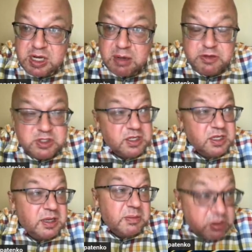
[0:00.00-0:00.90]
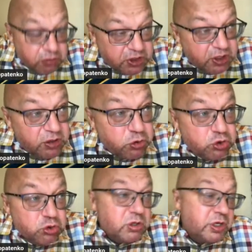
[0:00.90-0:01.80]
up with LLM? It was really good
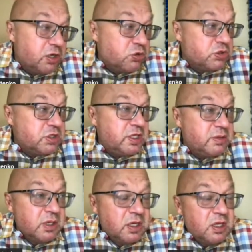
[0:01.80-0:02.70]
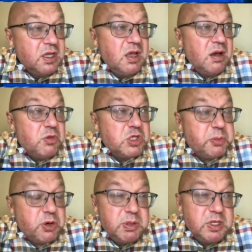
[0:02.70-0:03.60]
tool, really good team. Most
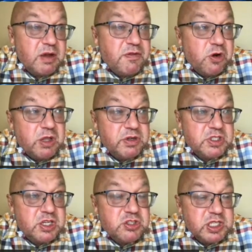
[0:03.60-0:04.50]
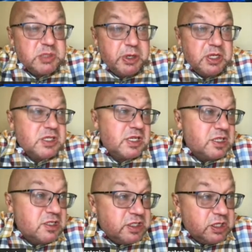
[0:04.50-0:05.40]
probably like for conversational experiences
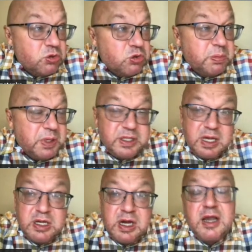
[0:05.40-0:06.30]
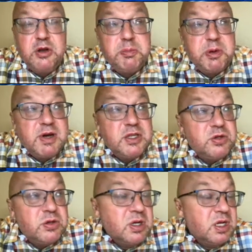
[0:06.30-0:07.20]
is still good, but I cannot provide
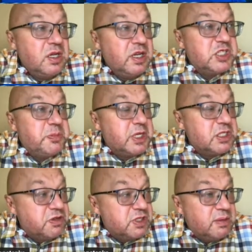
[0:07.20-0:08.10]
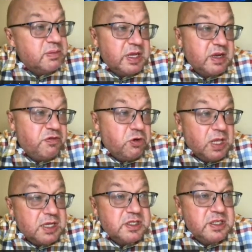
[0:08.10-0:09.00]
you experience with them like for
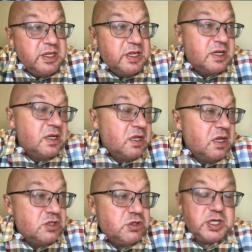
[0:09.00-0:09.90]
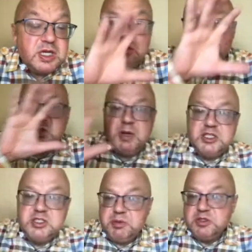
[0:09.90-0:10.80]
last year. So there are those
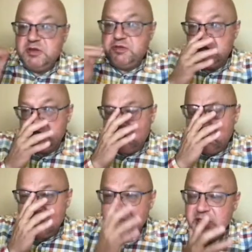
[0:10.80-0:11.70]
multiple different tools